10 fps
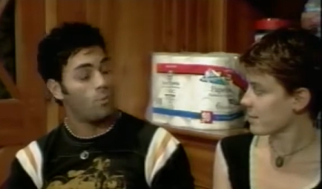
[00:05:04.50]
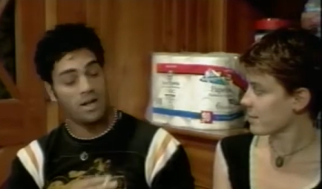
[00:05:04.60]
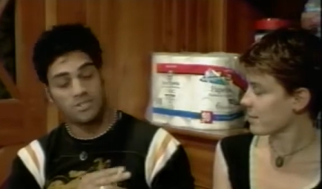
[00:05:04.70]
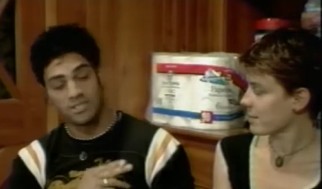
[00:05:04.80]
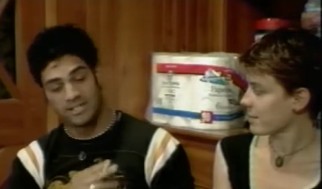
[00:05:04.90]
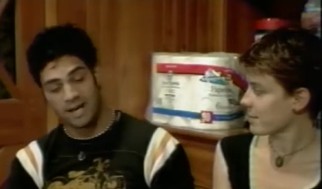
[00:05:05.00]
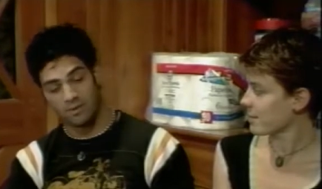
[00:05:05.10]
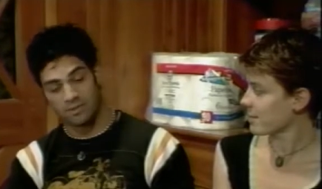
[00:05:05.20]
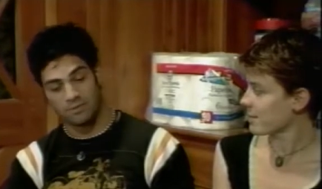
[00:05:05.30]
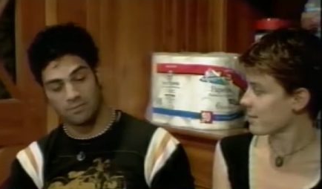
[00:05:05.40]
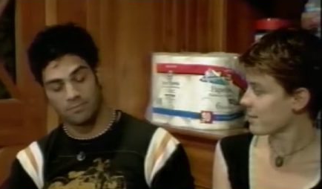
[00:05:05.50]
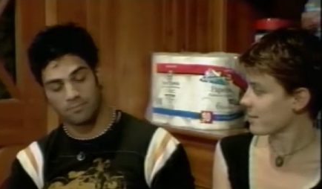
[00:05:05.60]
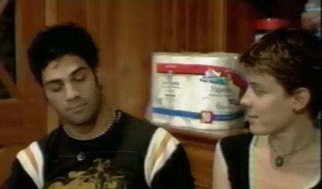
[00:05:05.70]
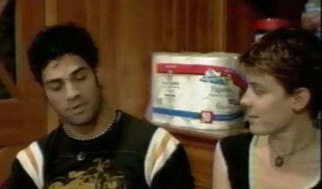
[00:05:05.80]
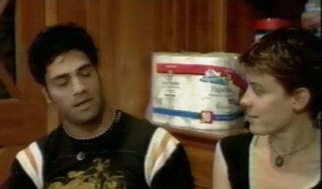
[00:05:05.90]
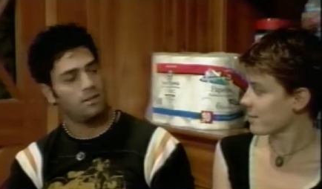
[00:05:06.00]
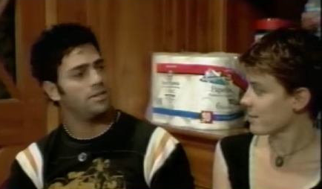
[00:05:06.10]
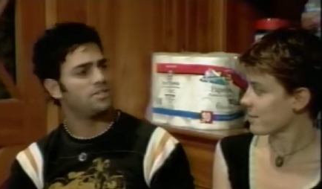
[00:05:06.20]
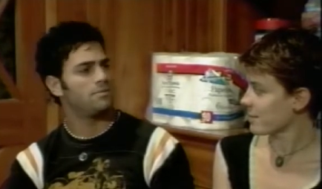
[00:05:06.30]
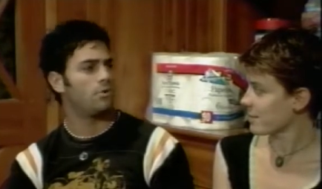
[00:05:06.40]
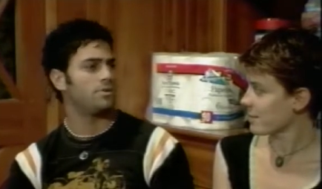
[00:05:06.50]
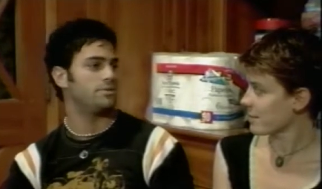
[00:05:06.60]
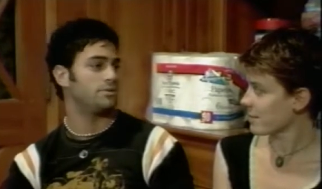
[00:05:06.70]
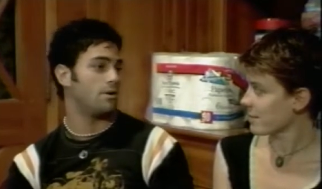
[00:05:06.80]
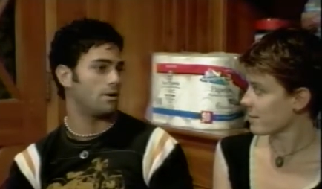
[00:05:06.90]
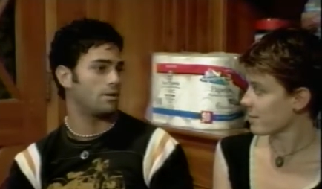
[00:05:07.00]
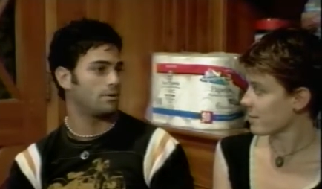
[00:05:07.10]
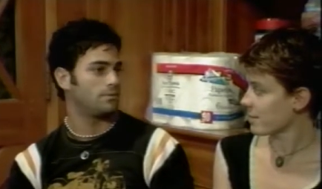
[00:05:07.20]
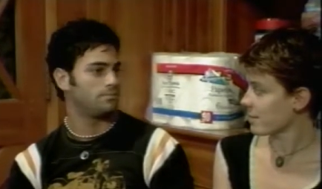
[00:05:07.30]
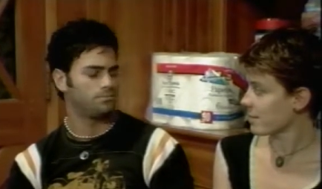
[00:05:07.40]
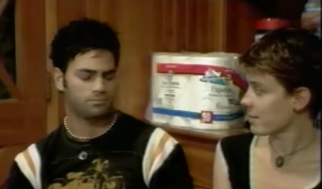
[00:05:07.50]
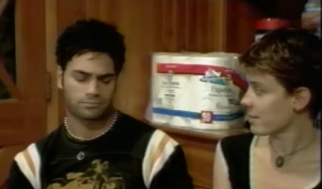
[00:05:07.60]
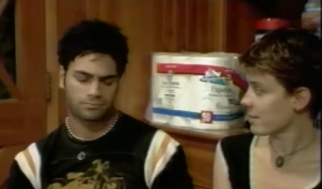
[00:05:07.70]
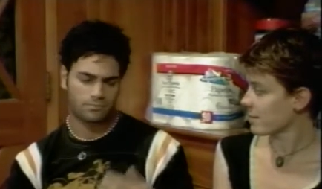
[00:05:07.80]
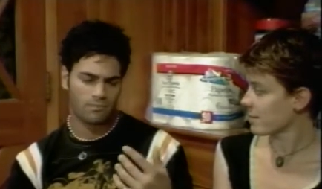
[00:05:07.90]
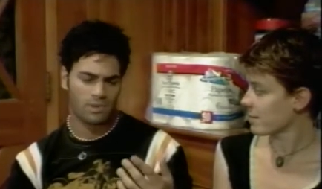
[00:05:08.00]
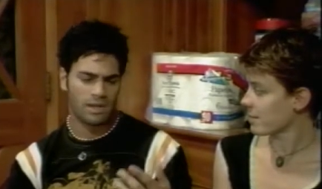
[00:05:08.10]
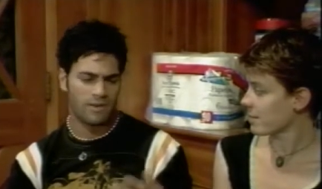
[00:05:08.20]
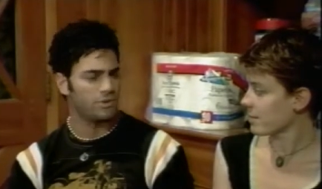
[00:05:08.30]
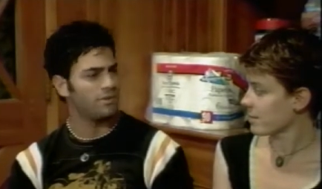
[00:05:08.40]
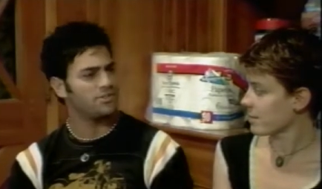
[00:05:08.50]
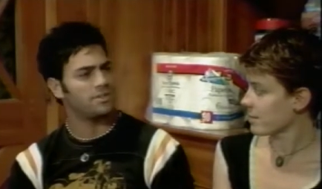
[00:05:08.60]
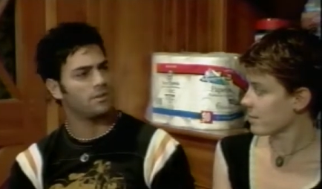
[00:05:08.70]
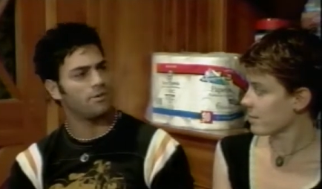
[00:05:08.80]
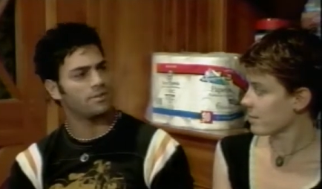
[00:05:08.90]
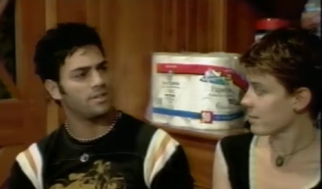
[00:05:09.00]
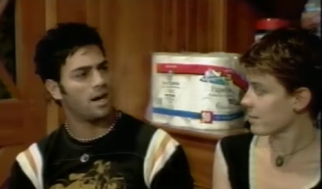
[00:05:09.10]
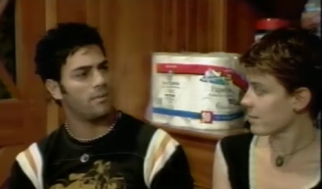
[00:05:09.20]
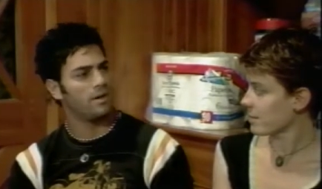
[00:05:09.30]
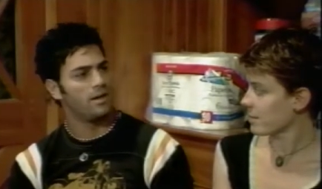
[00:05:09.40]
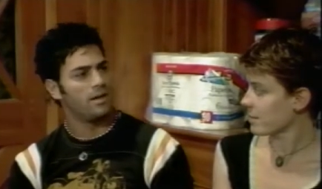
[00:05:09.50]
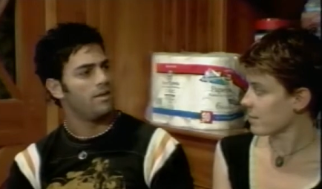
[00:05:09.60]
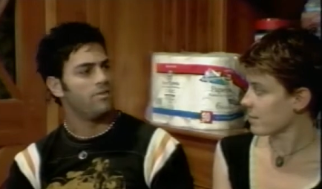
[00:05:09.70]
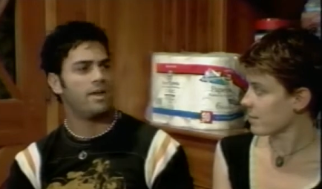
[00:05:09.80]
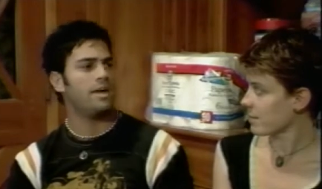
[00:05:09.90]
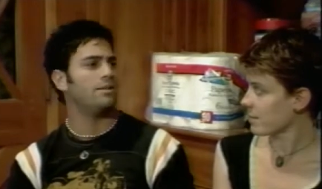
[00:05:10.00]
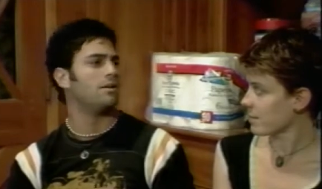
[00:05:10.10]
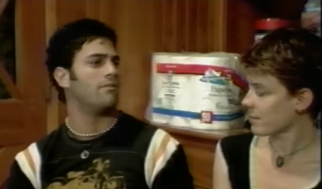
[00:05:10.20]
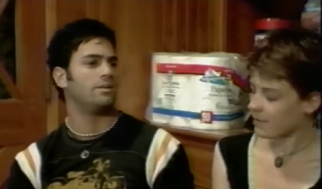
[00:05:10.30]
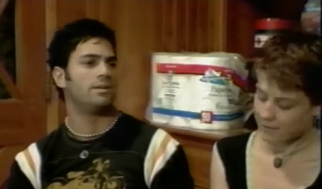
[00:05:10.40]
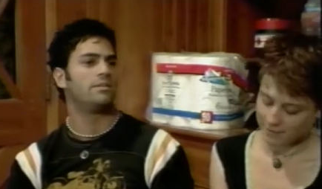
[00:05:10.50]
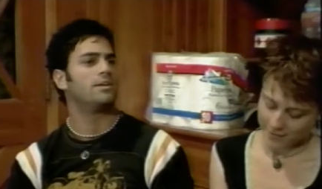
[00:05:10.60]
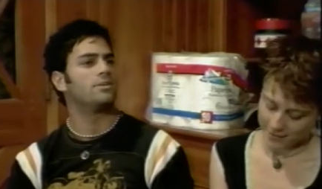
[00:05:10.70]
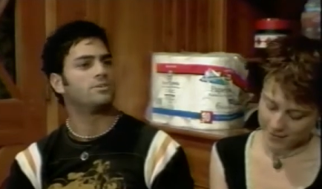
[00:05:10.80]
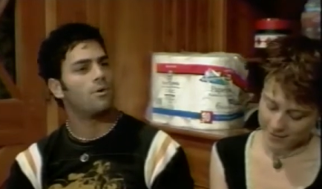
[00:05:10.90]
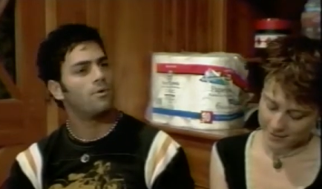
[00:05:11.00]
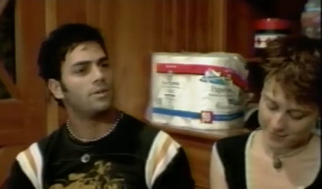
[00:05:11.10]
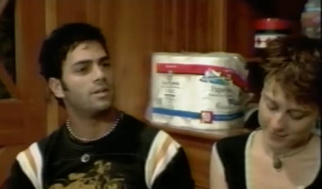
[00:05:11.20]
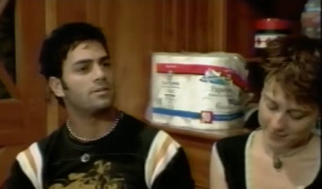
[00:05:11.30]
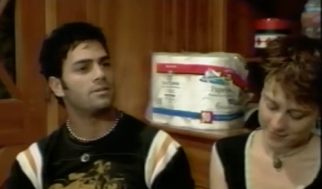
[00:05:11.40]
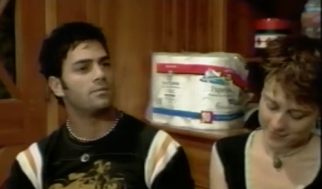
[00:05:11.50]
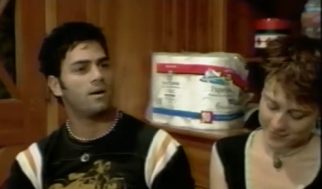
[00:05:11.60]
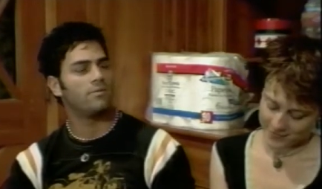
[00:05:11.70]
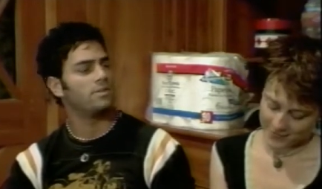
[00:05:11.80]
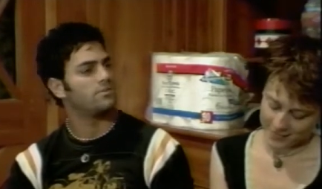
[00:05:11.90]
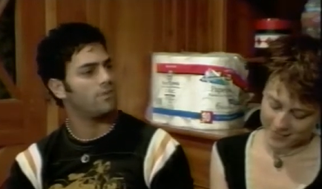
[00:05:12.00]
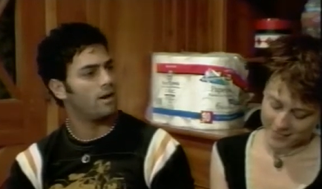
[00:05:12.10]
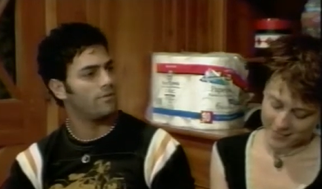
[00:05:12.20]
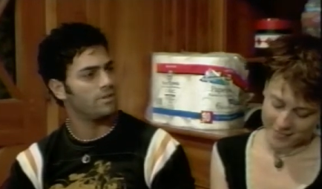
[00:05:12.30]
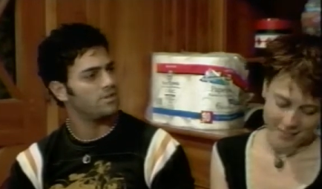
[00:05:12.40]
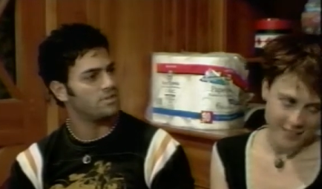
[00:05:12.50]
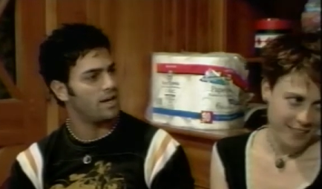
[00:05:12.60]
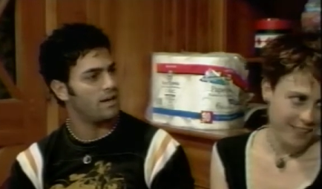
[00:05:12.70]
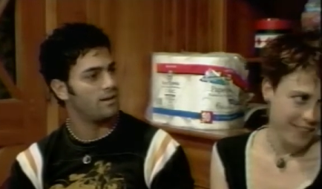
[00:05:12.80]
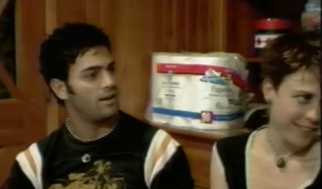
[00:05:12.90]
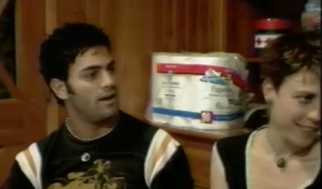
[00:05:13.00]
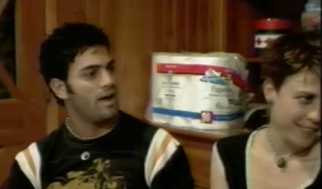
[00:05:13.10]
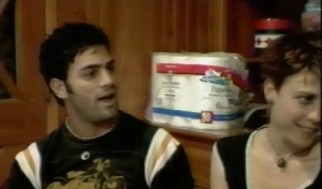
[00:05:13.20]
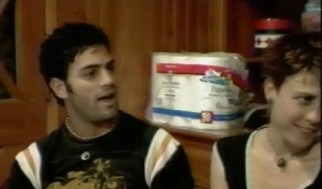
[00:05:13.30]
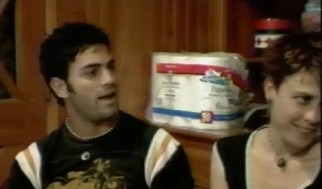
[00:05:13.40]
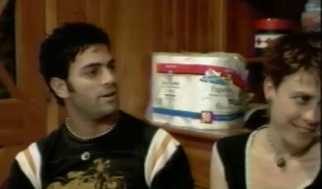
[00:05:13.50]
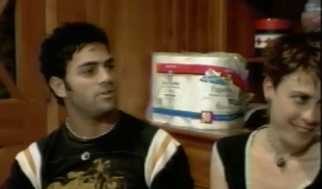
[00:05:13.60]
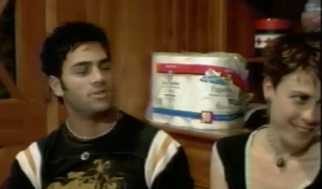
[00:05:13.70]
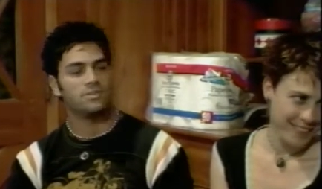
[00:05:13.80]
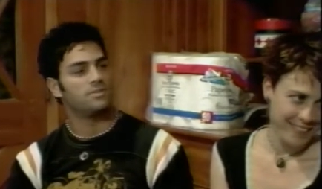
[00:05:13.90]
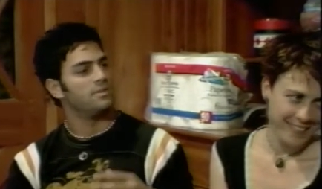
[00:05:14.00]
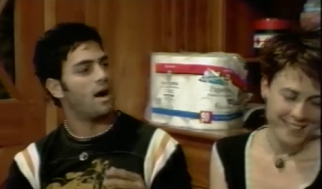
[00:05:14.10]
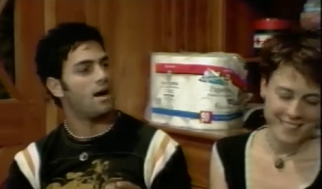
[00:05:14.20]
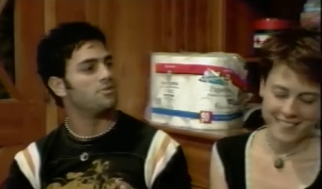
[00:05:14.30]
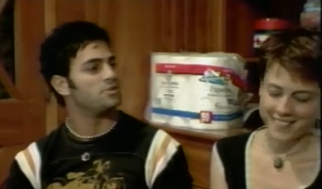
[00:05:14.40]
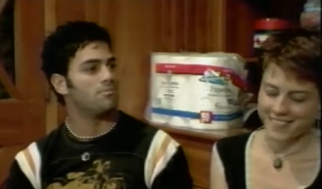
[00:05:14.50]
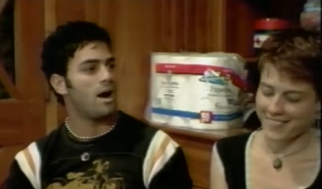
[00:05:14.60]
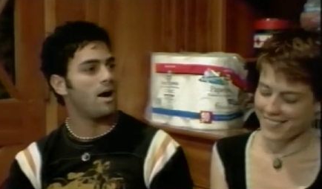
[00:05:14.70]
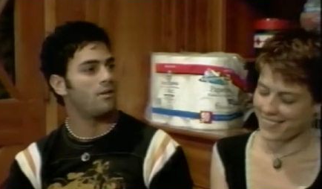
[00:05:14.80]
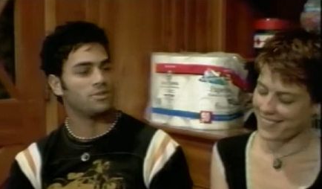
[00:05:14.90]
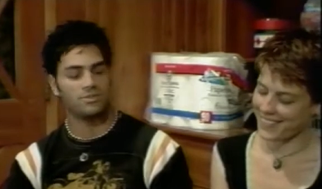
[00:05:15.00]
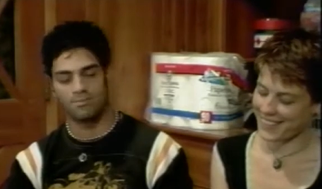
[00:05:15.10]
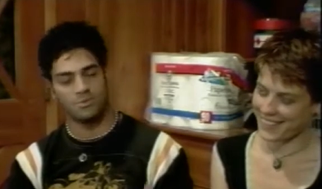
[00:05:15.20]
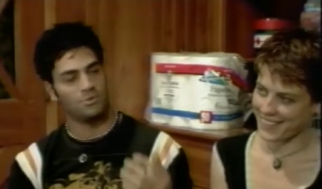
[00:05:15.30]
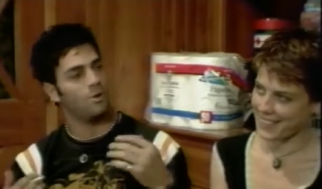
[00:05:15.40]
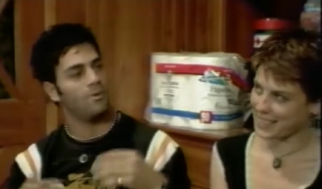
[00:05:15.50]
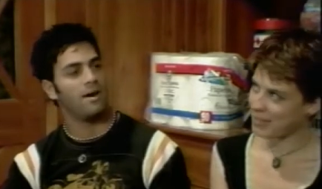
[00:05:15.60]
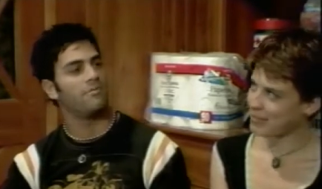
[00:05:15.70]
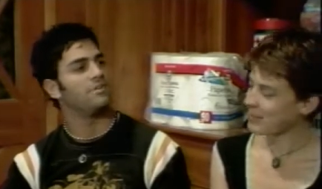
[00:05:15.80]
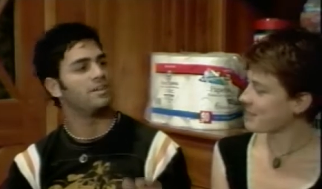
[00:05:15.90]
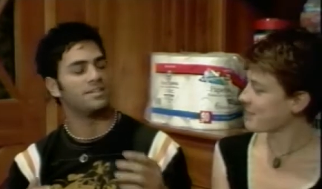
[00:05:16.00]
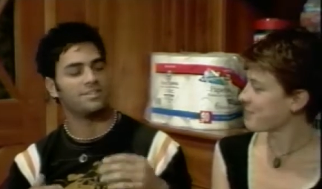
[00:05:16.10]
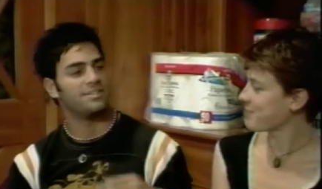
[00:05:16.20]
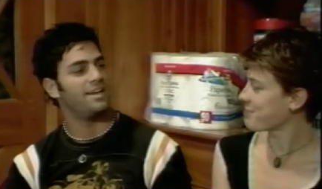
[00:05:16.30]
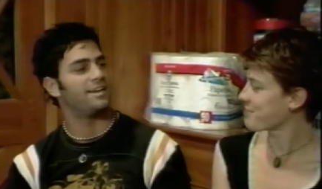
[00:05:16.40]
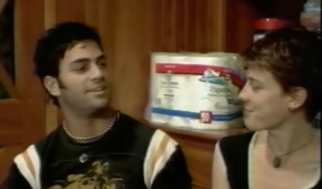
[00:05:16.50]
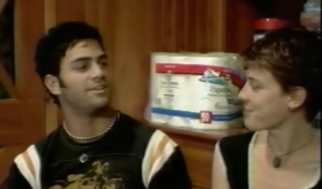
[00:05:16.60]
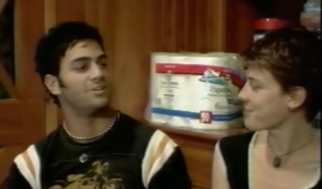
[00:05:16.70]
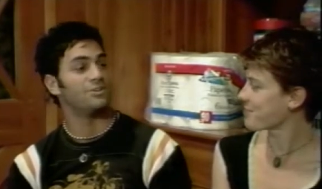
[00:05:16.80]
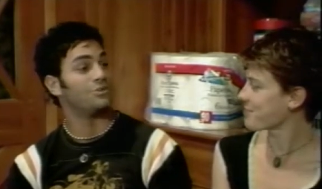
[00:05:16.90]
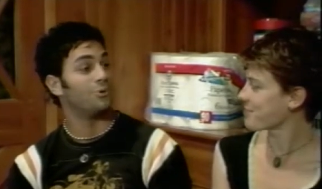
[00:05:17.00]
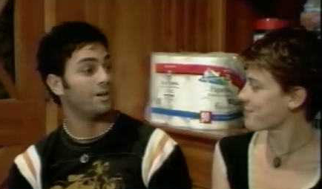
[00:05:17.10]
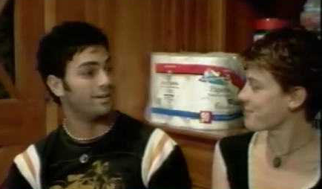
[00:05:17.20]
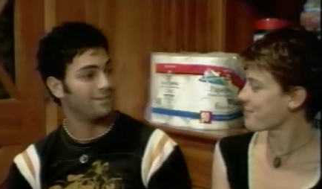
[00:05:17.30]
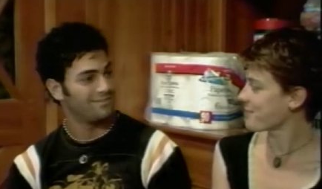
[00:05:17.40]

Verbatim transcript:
Speaker 1: when she's telling you, listen more than you talk. If you're listening all the time, they love it. They think you're totally into them, everything's fine, everything's set. And just nod and smile and just absorb everything and just take it in and enjoy it.